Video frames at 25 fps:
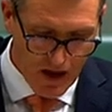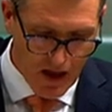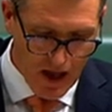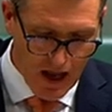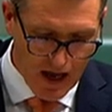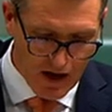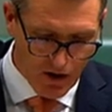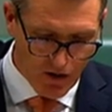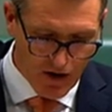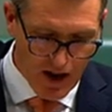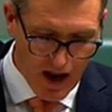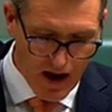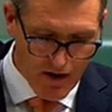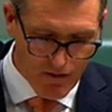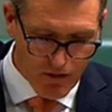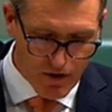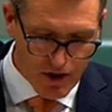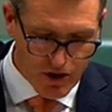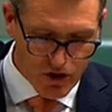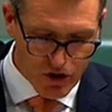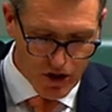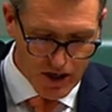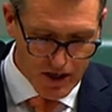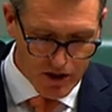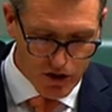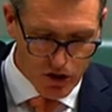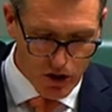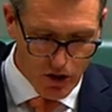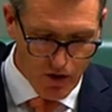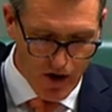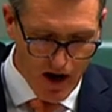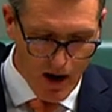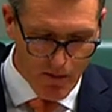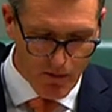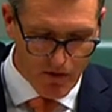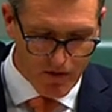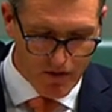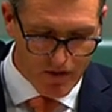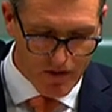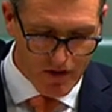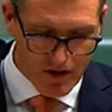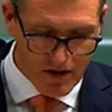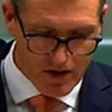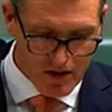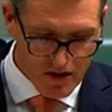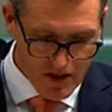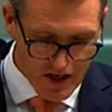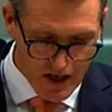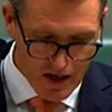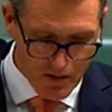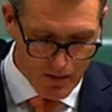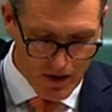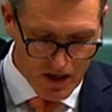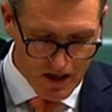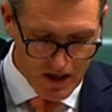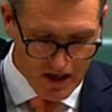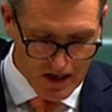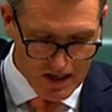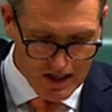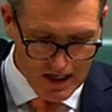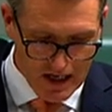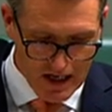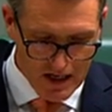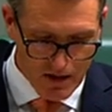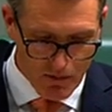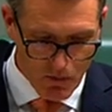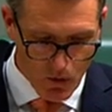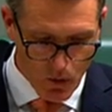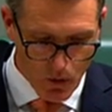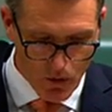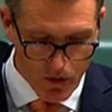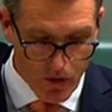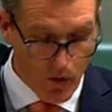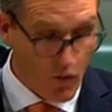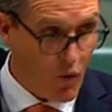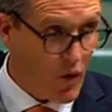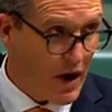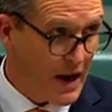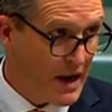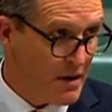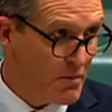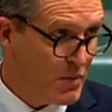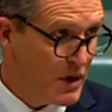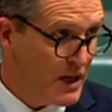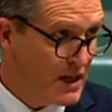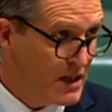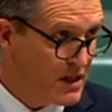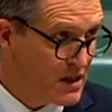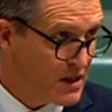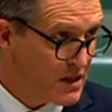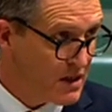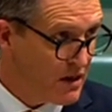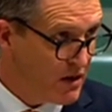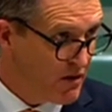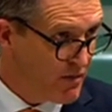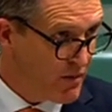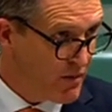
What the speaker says: and on average each gram of sediment contained more than one piece of